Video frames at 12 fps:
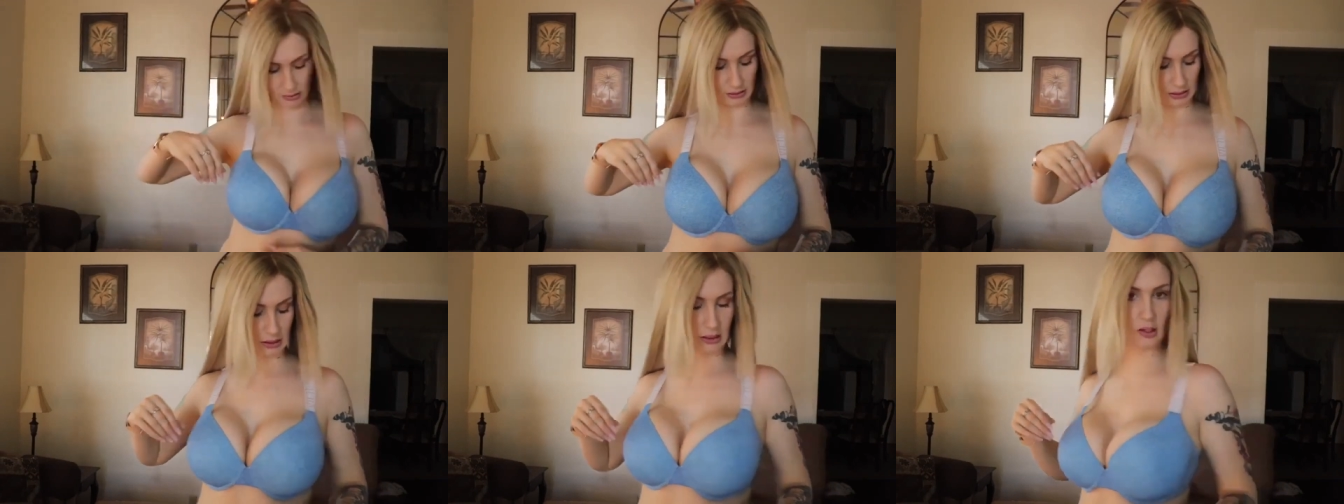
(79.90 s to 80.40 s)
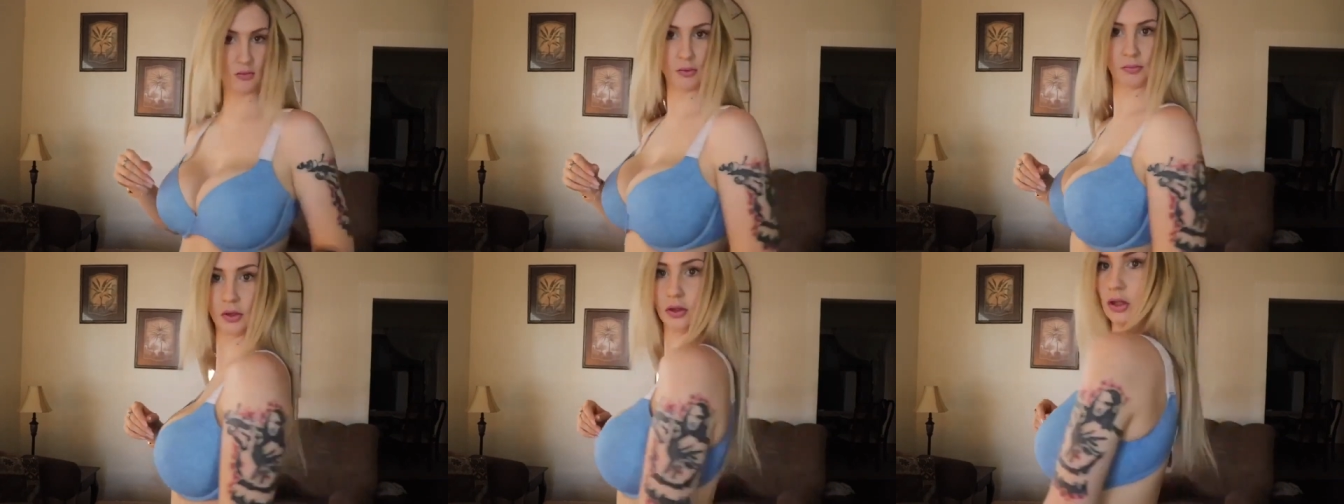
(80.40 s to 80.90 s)
about it.
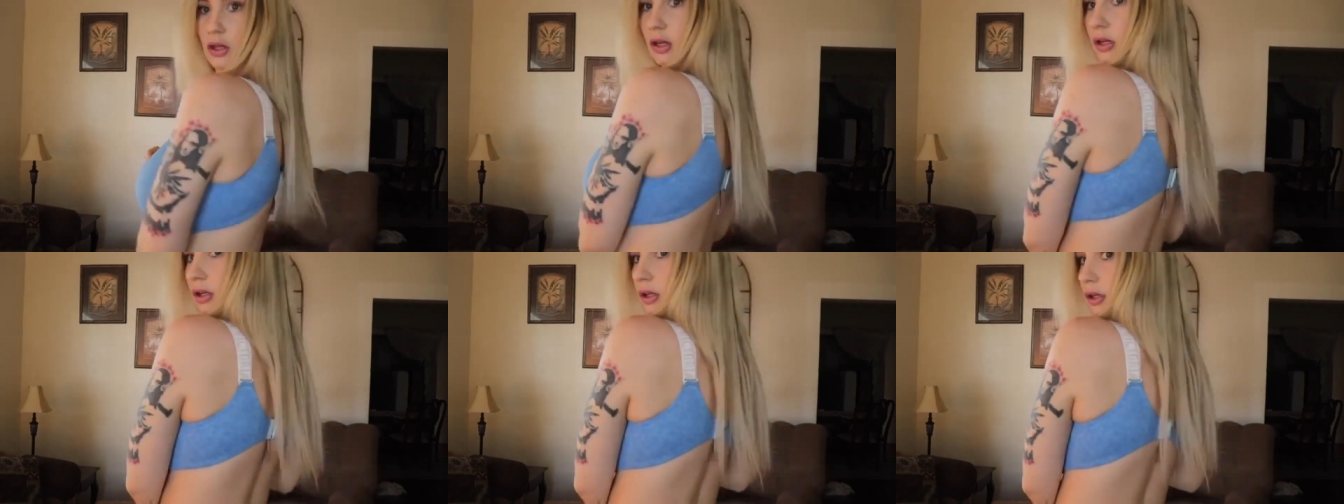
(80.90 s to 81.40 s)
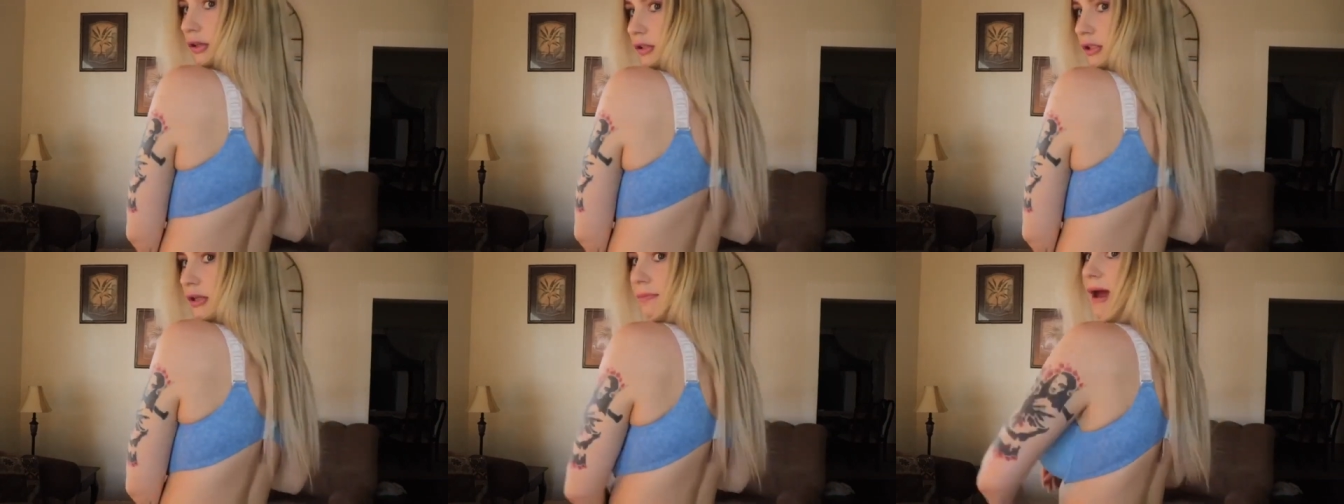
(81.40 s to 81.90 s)
One more look.
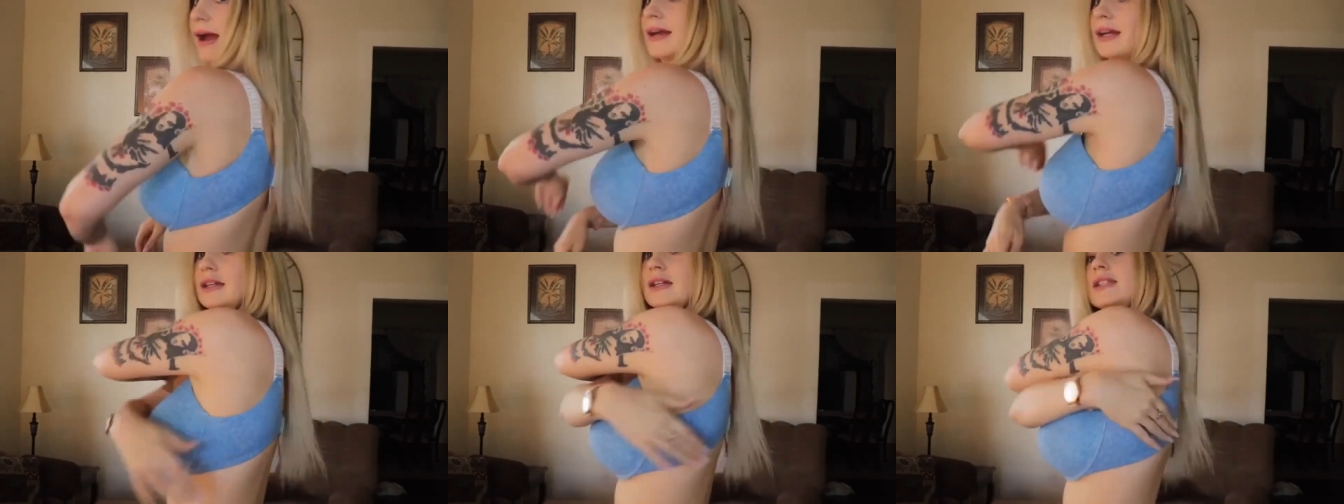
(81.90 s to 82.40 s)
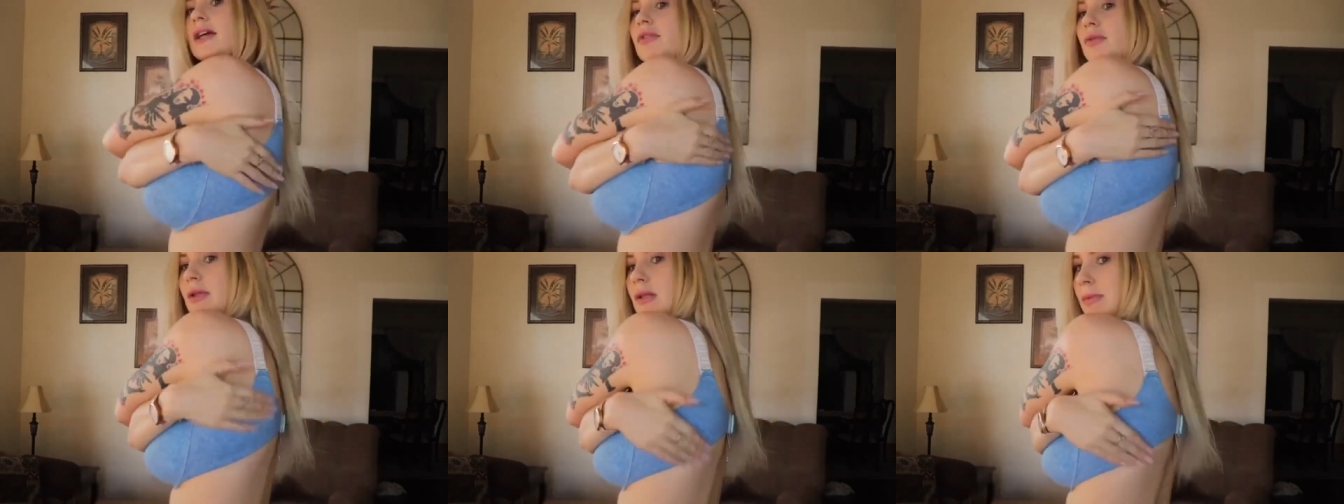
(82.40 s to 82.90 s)
Here's the back. It does
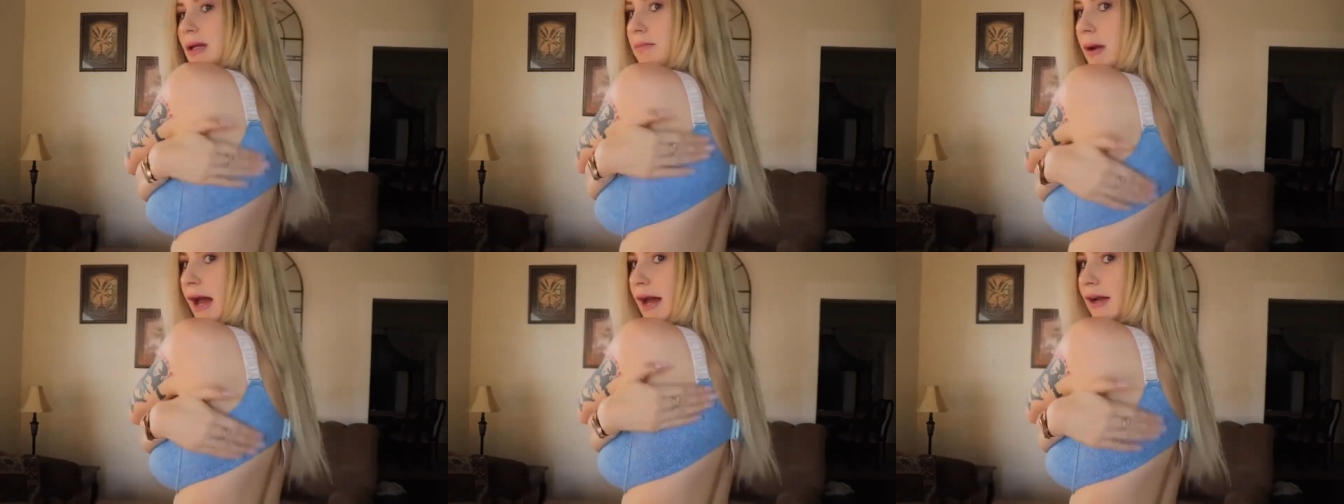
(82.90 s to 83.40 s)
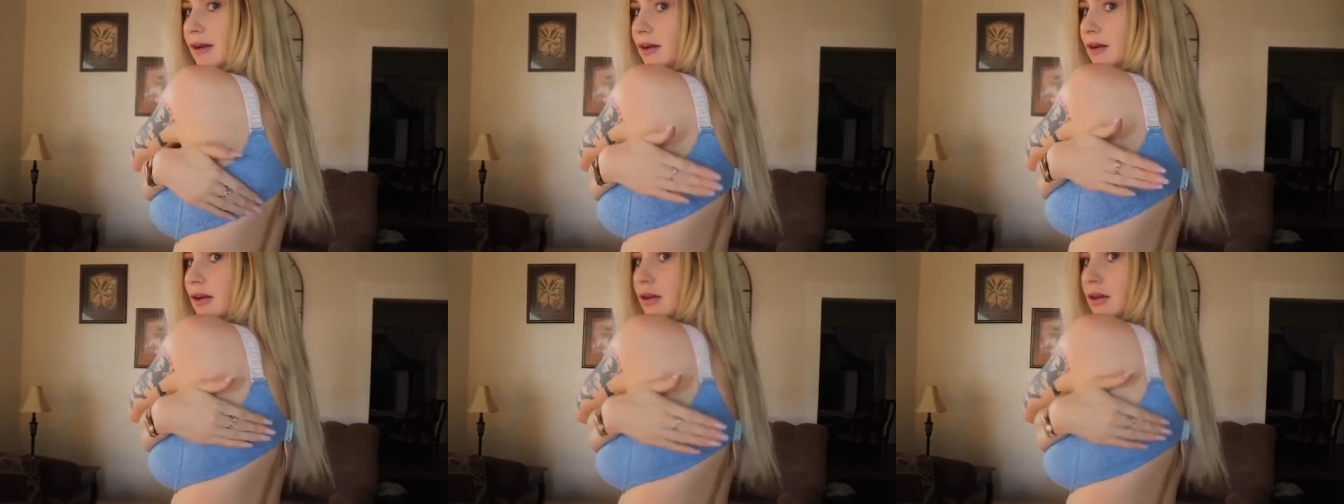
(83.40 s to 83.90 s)
have a really big
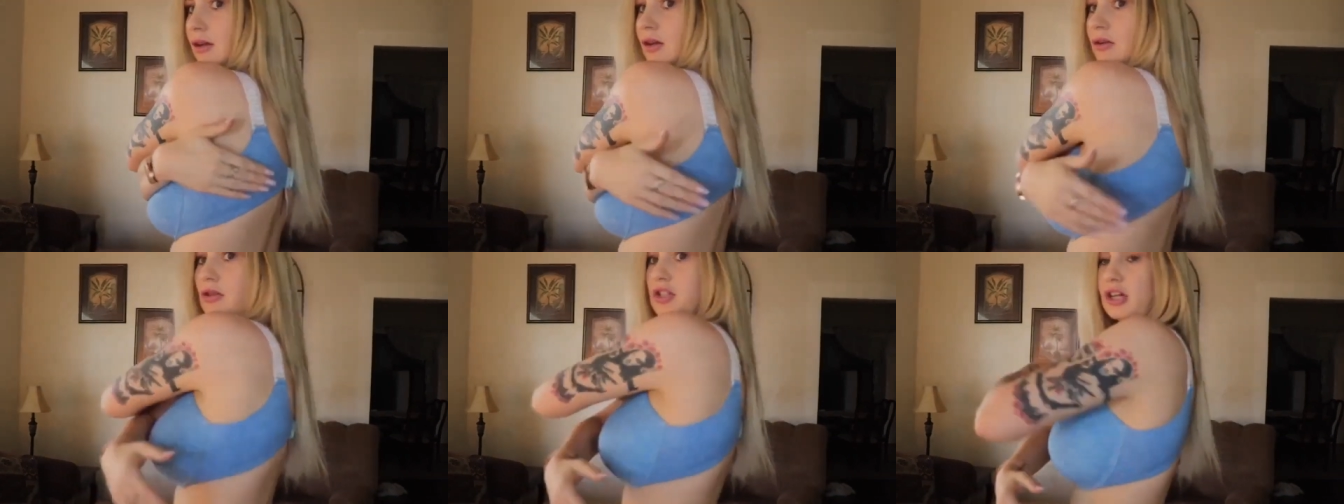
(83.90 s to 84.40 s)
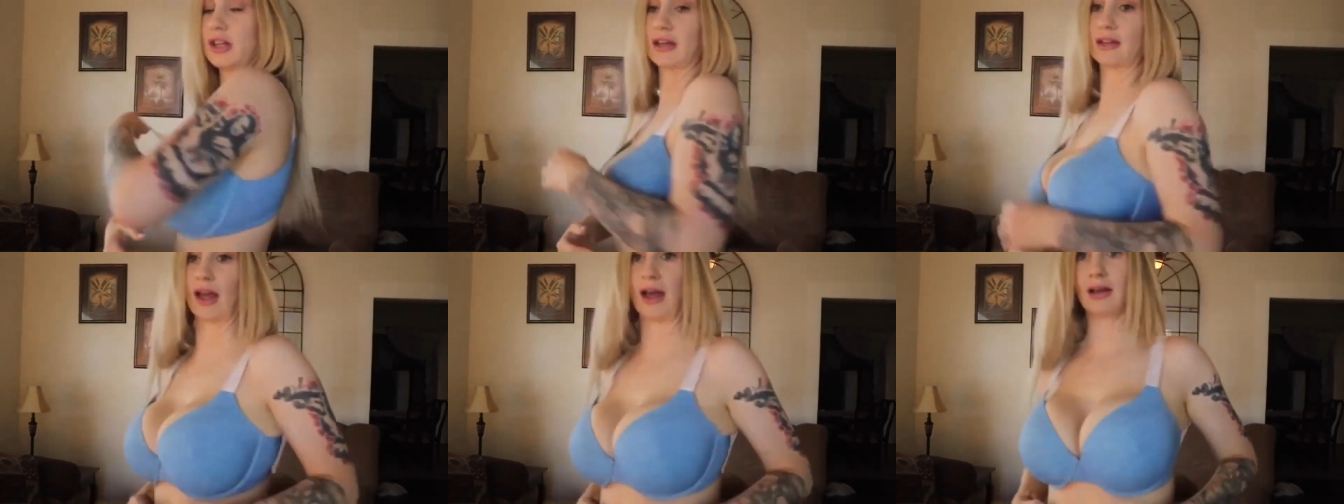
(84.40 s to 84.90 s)
back, which I
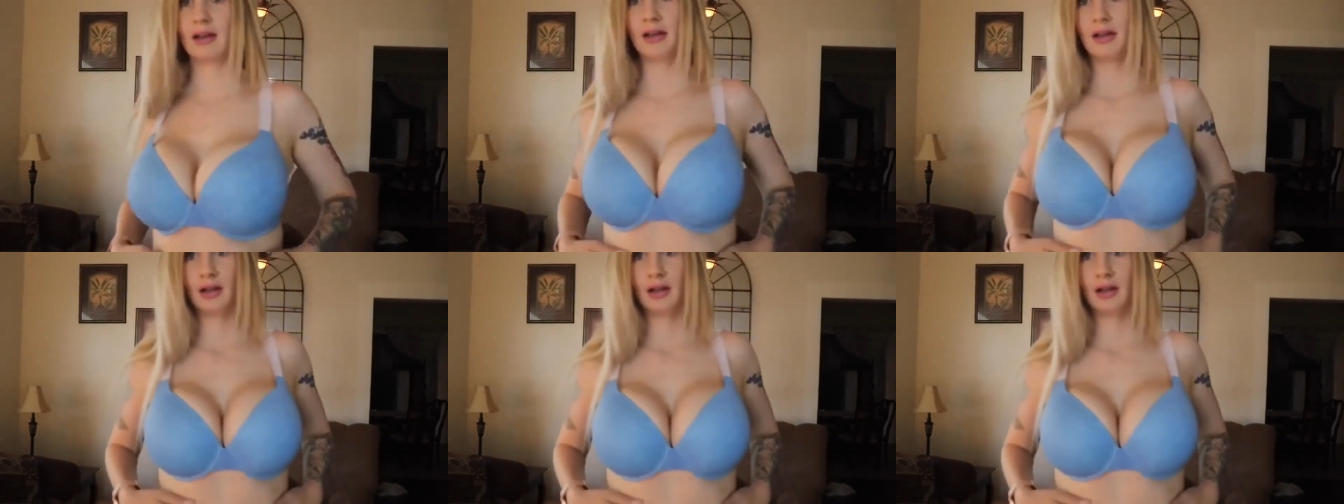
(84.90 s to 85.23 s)
like that.